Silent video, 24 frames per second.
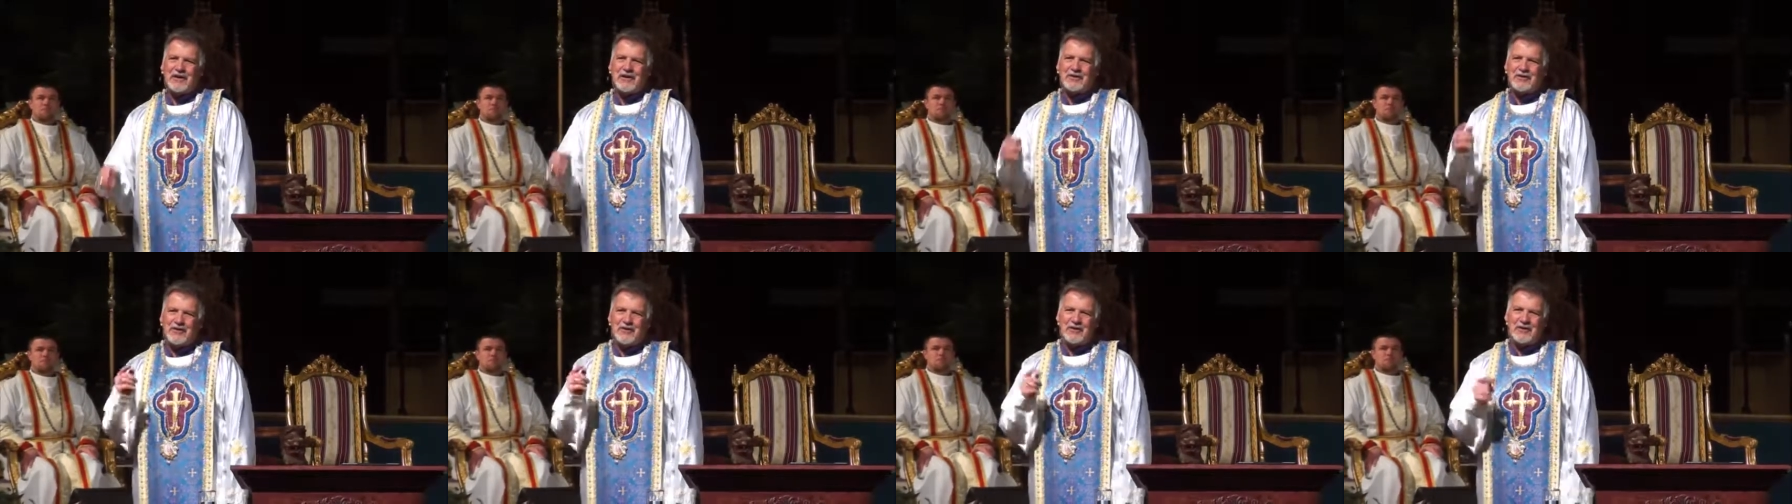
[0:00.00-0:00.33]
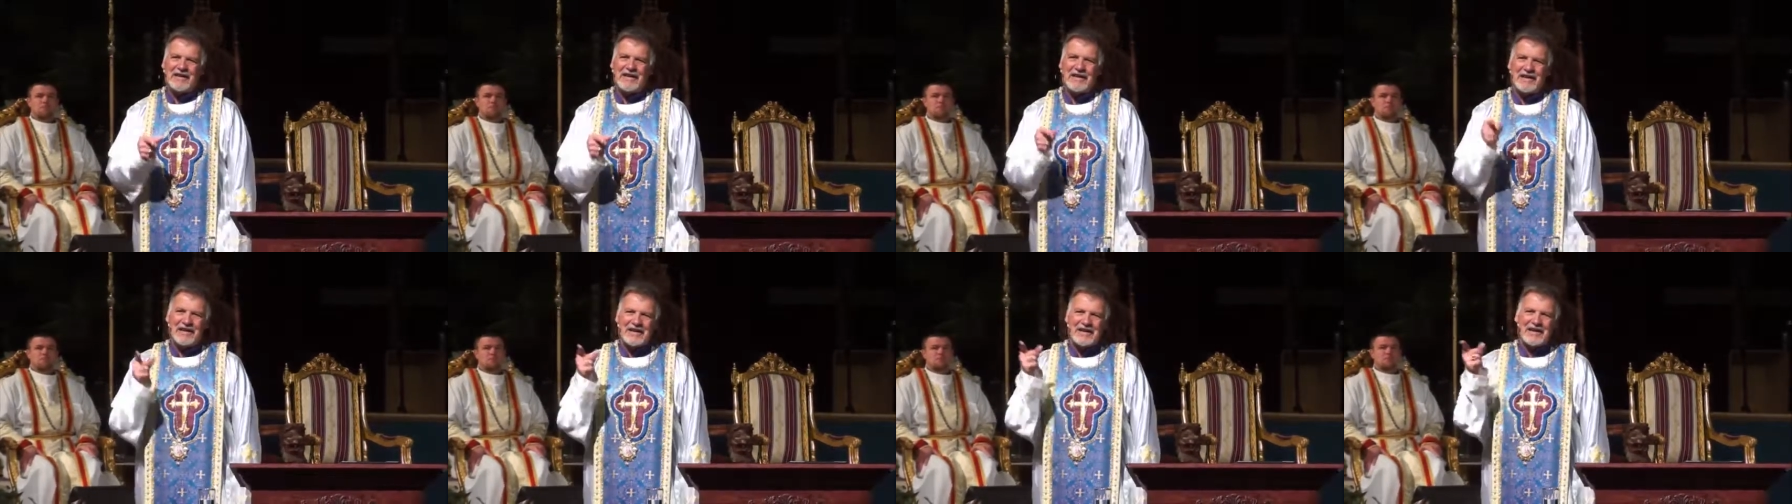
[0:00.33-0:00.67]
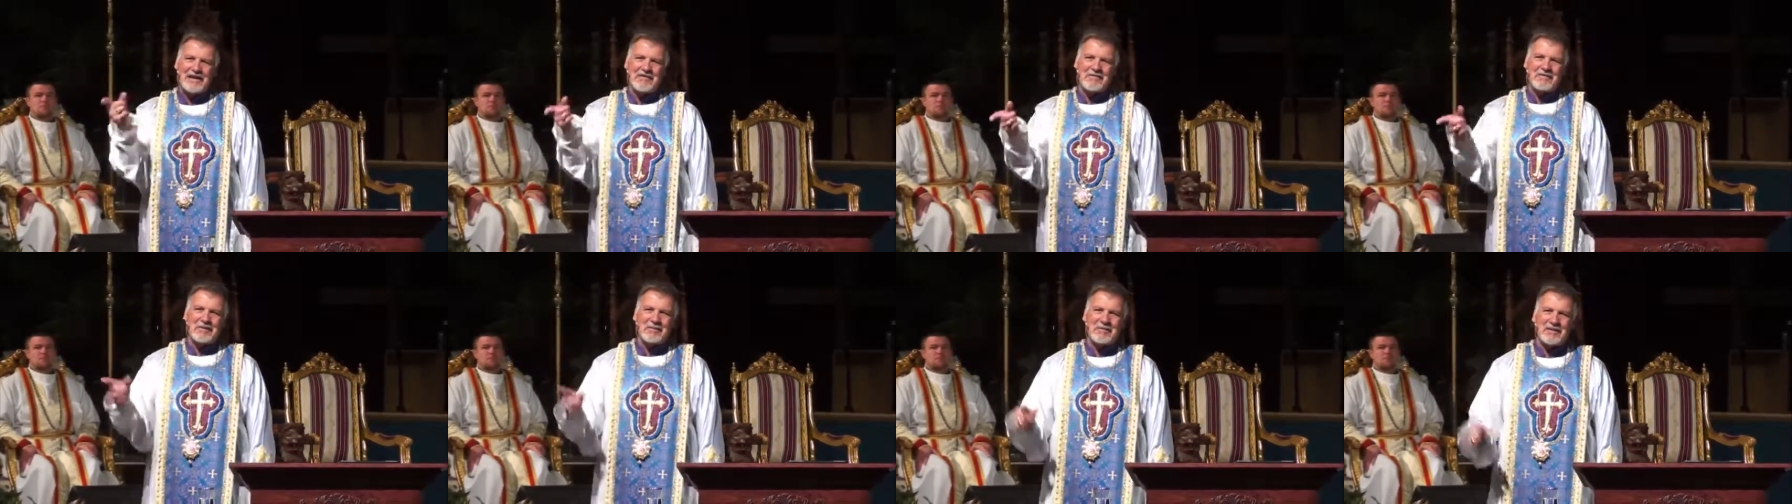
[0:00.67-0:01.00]
you do the
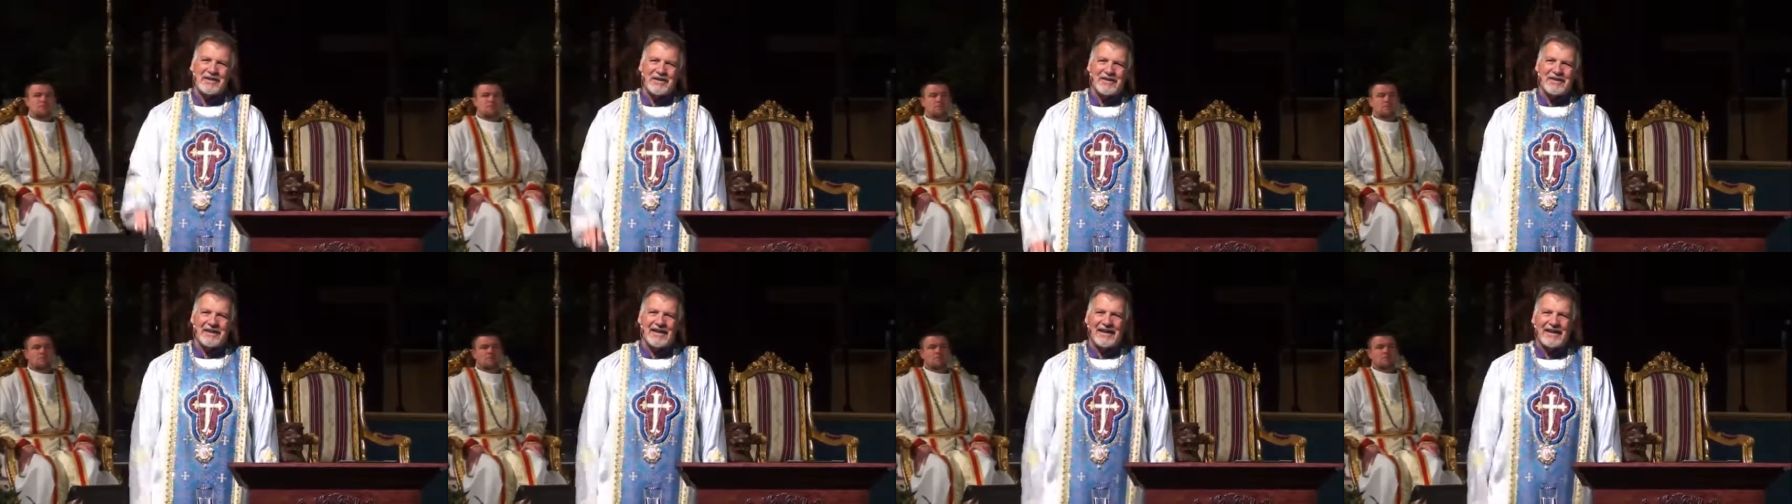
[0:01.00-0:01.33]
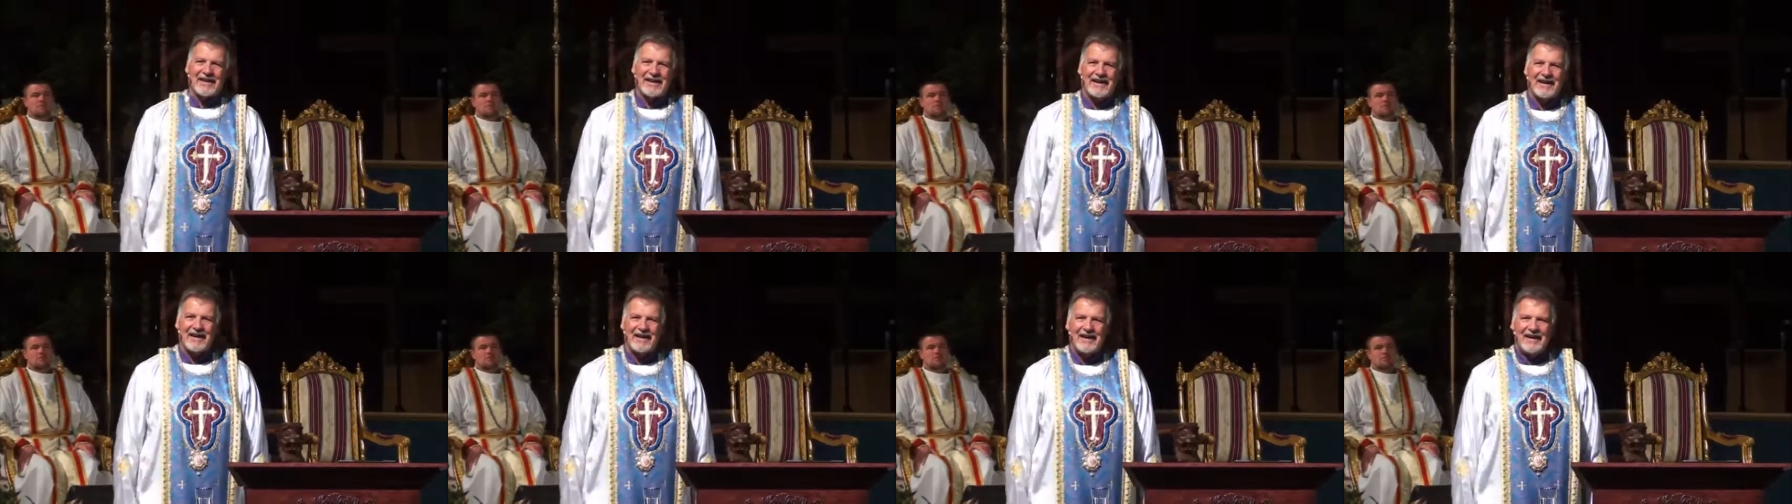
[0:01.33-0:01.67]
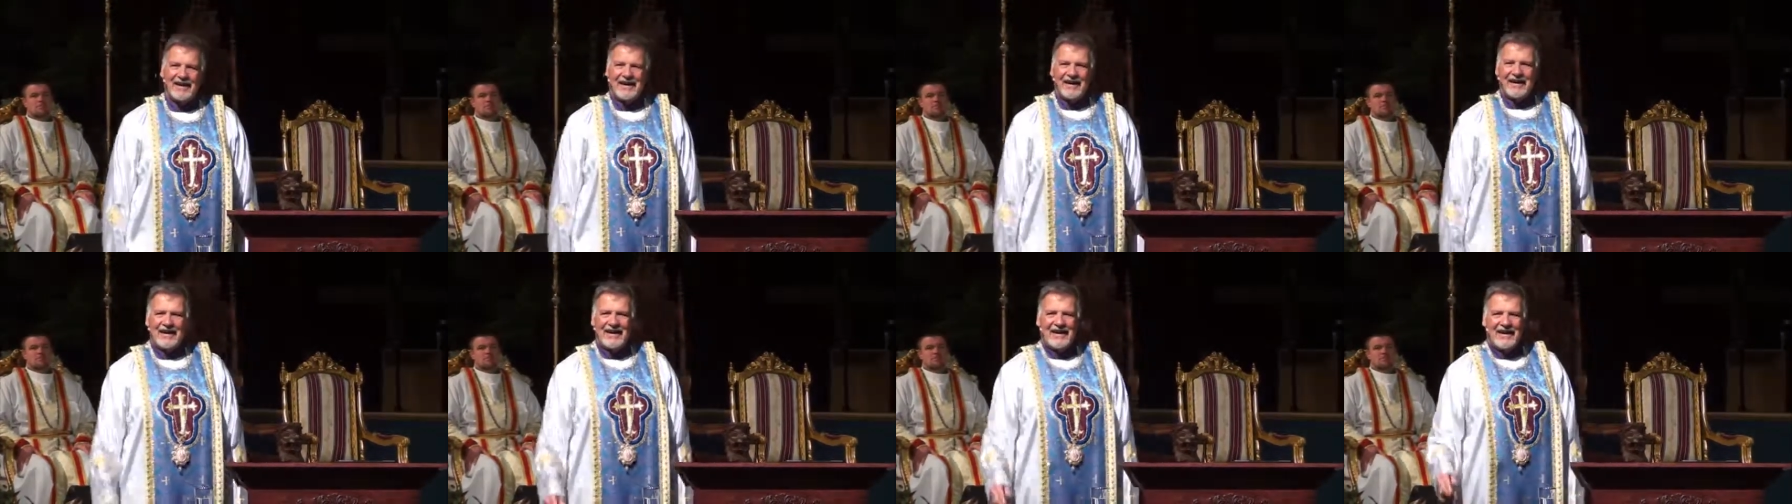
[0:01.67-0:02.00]
uncomfortable thing,
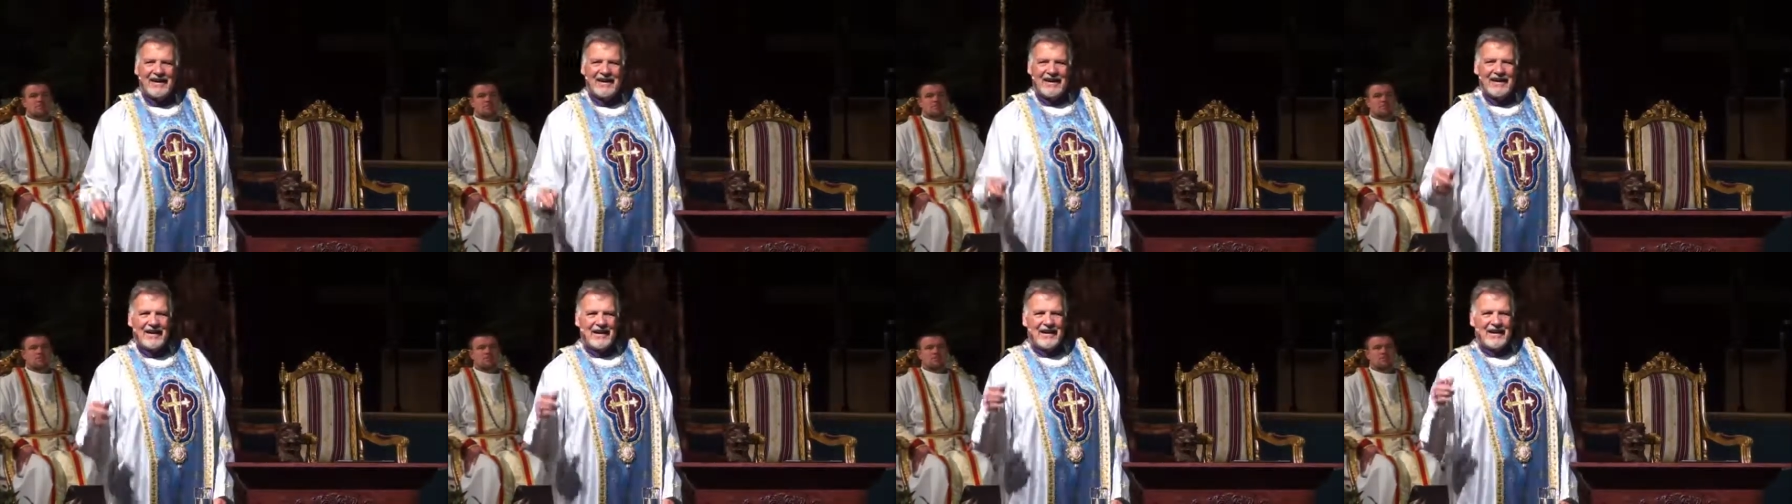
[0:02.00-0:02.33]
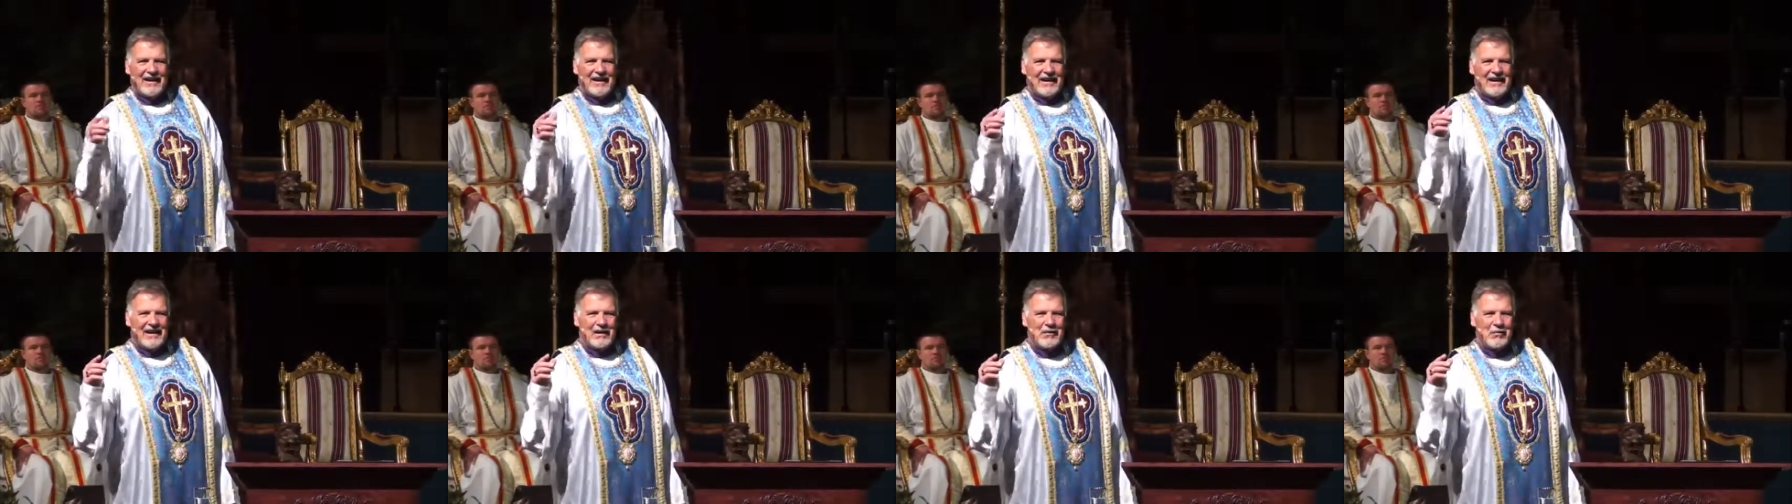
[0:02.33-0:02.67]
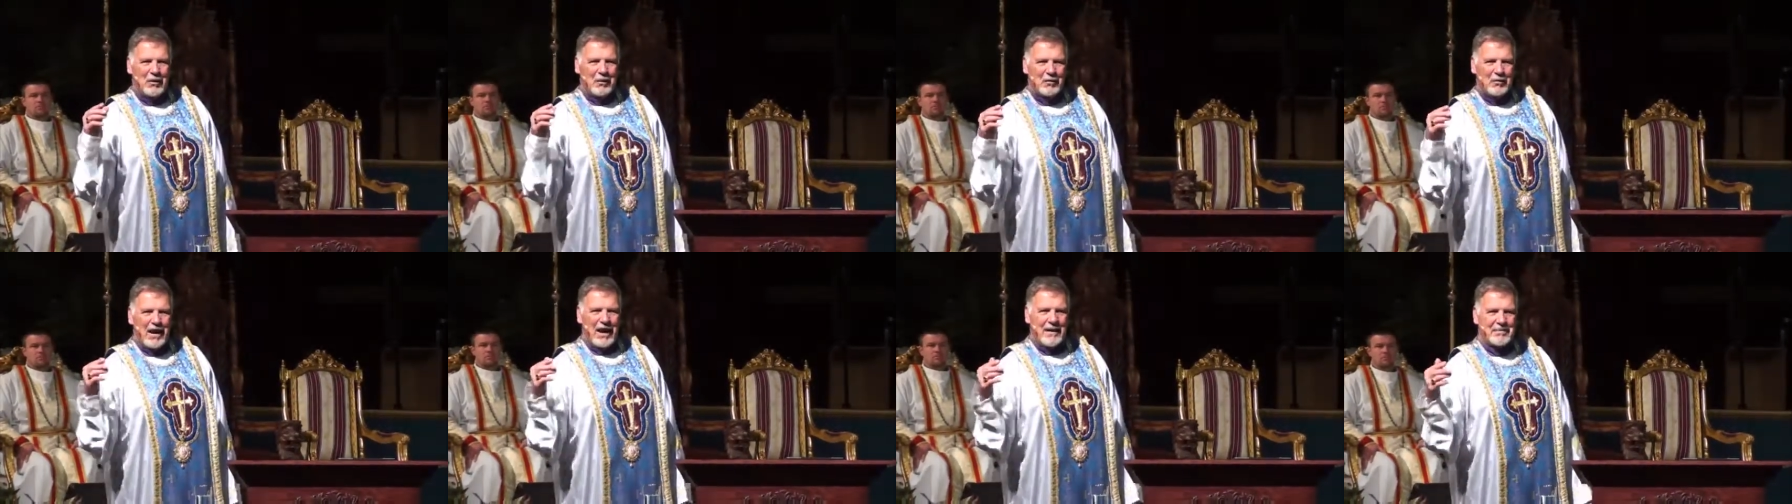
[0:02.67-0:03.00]
He
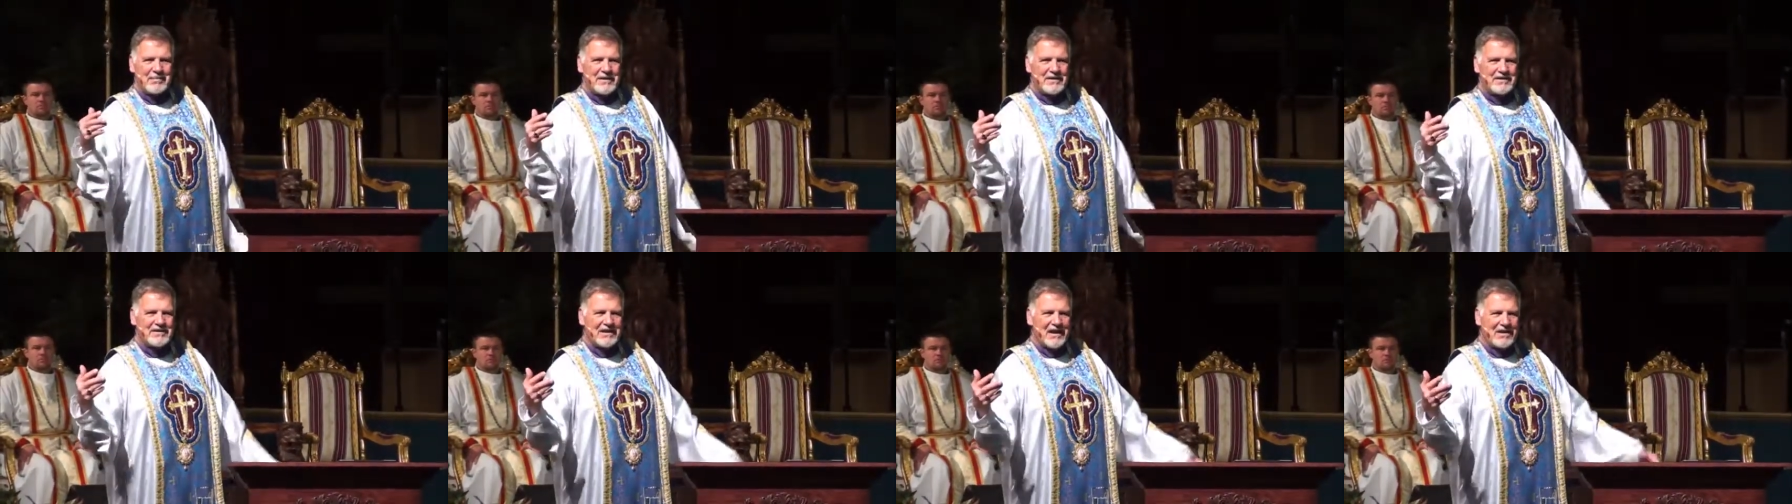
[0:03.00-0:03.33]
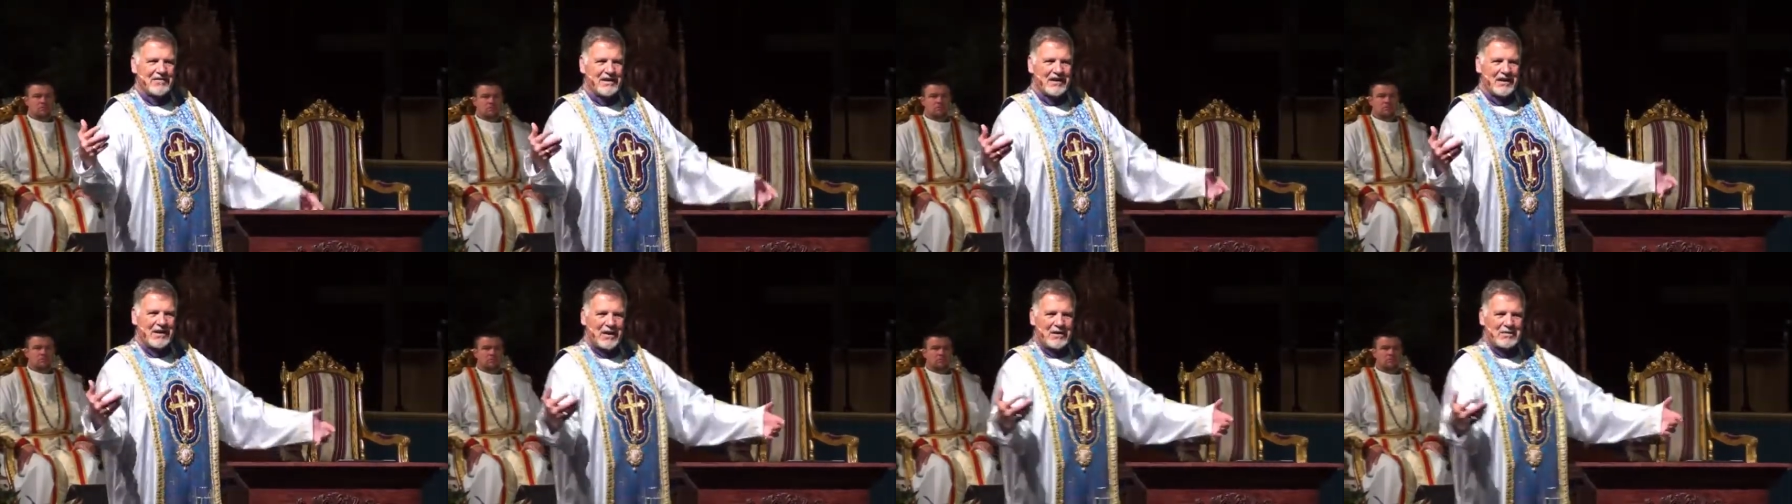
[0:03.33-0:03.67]
will wrap His loving